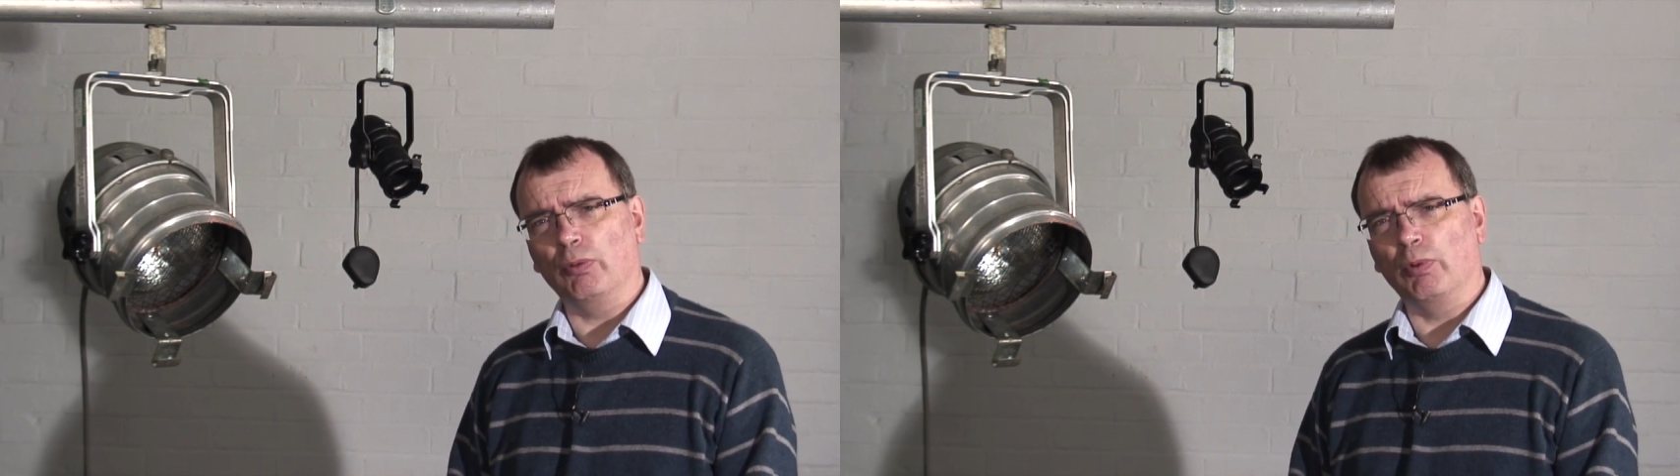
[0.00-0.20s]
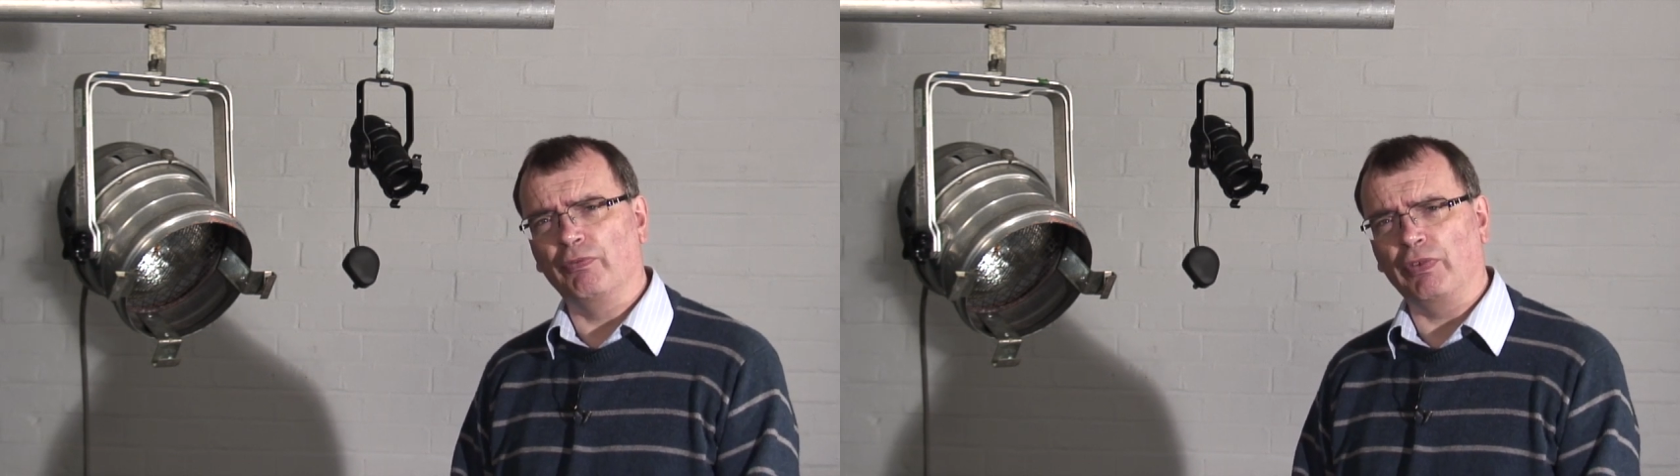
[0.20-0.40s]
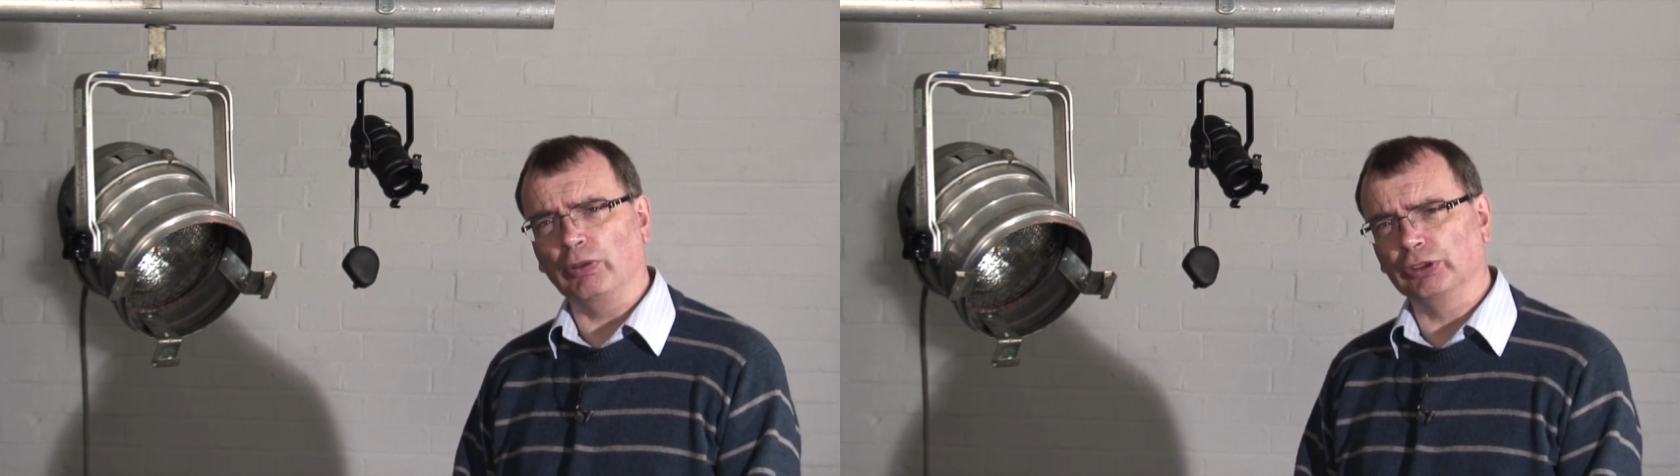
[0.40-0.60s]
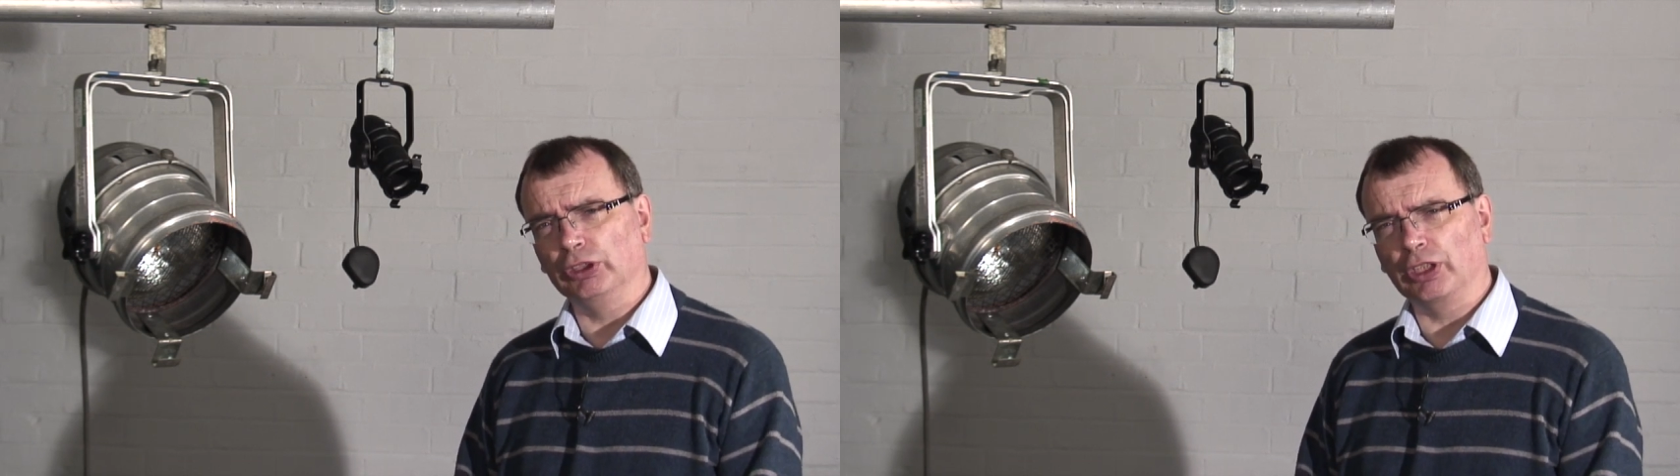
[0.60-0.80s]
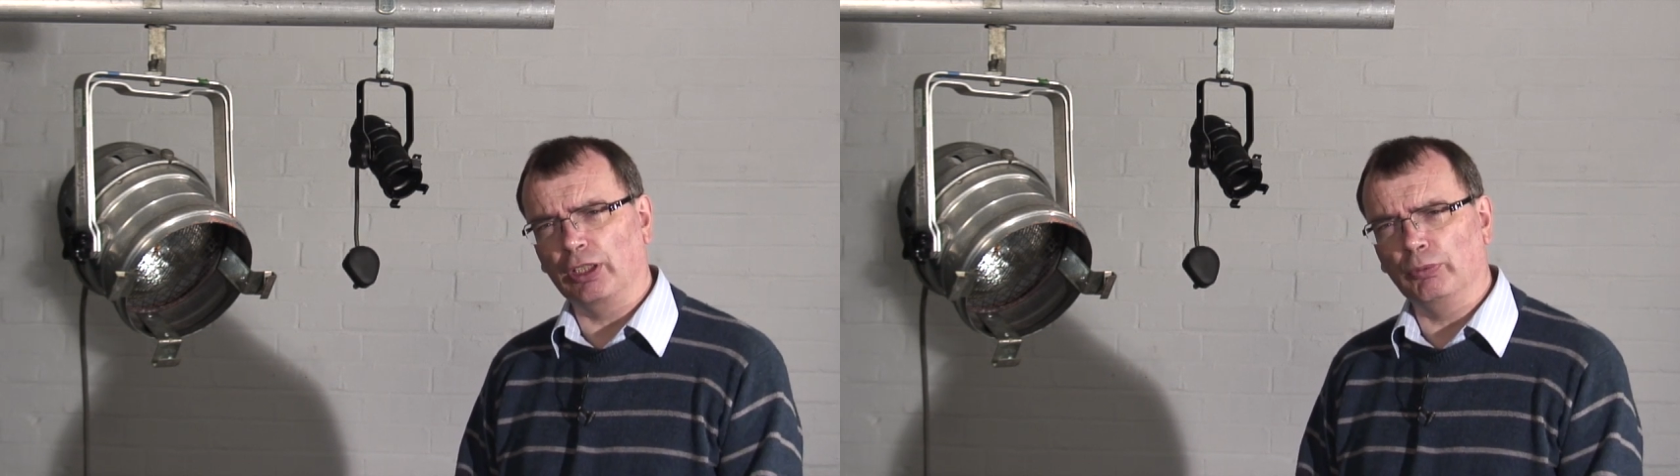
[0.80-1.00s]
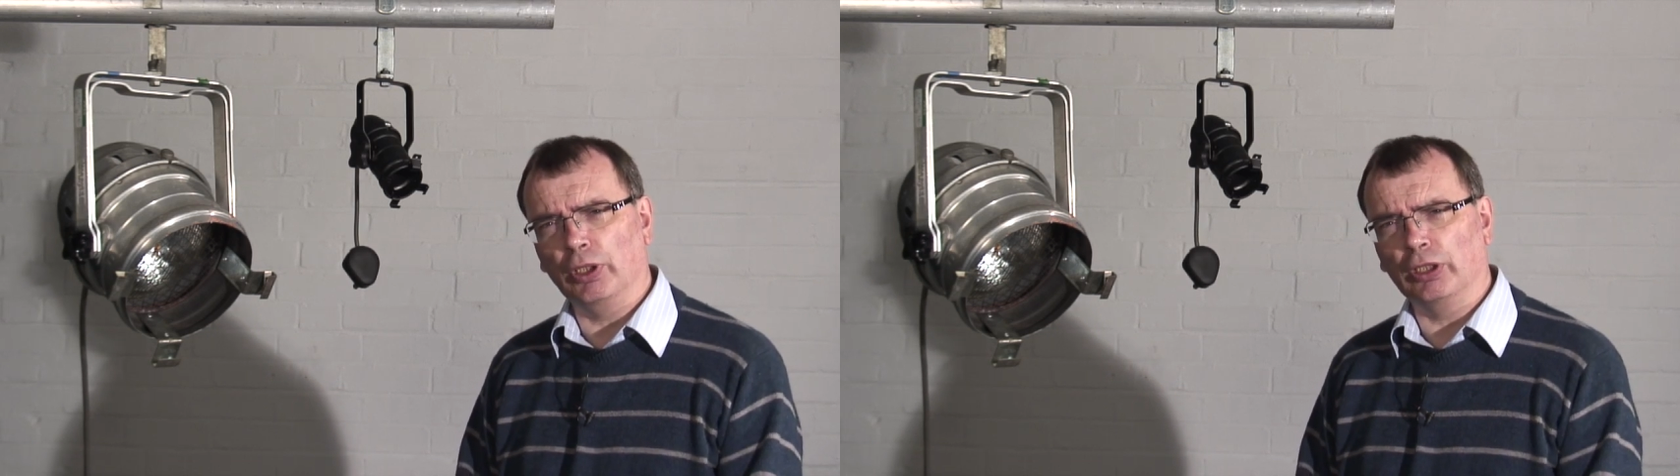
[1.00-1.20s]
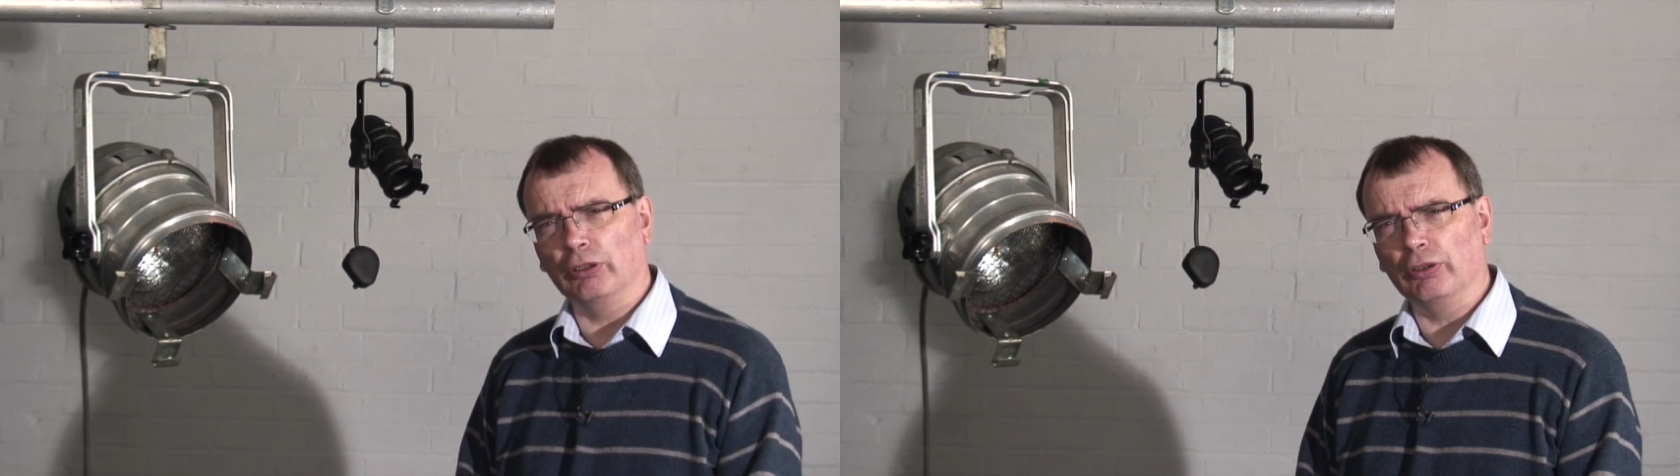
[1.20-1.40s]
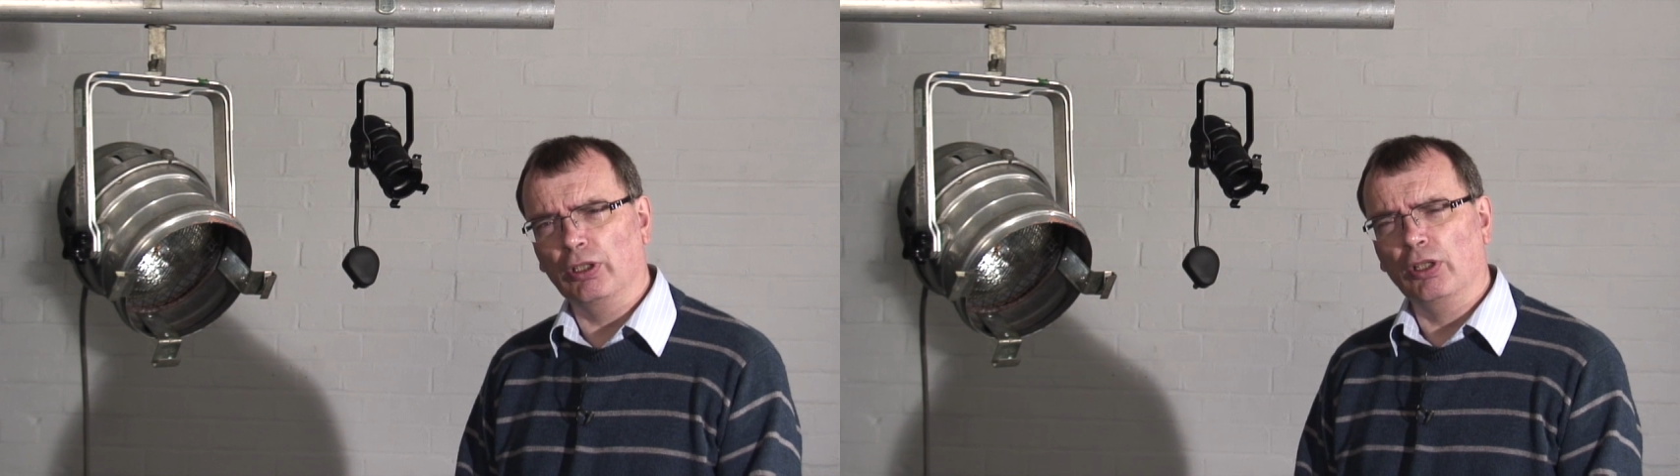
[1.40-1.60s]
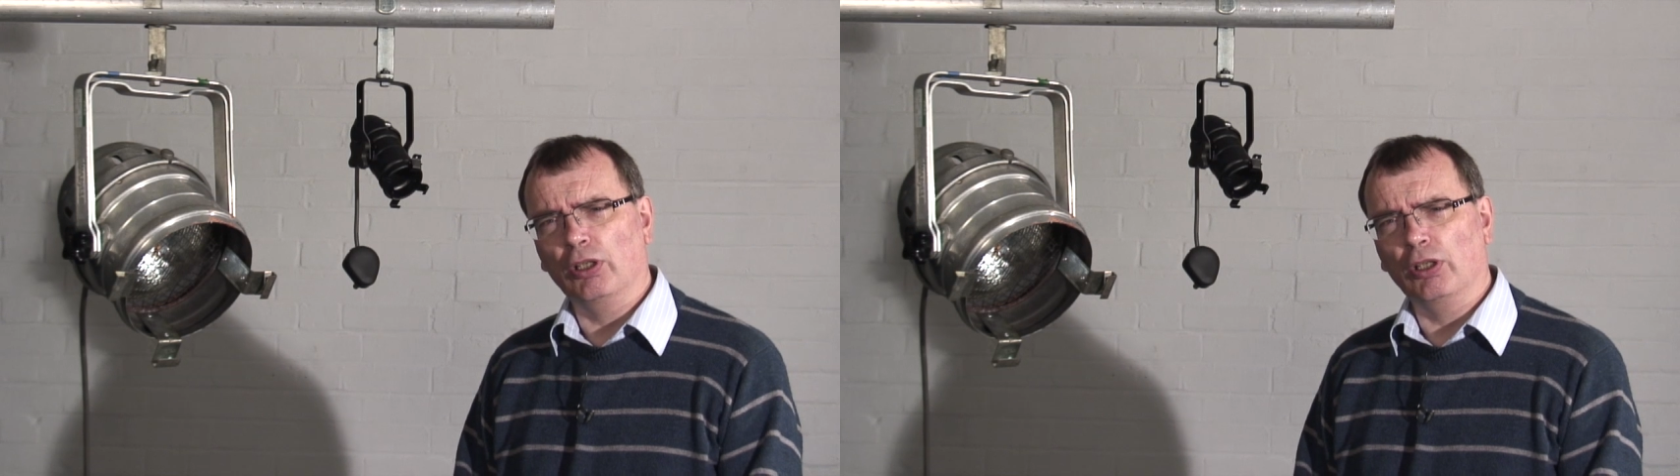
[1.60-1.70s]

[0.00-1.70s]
what voltage they work on,